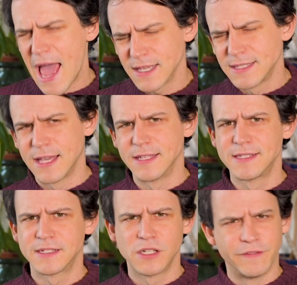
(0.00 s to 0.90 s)

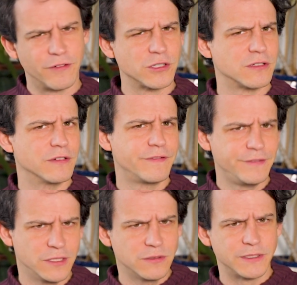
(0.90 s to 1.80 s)
access to fossil
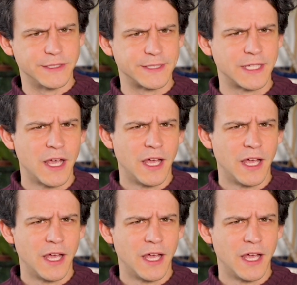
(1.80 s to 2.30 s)
fuels.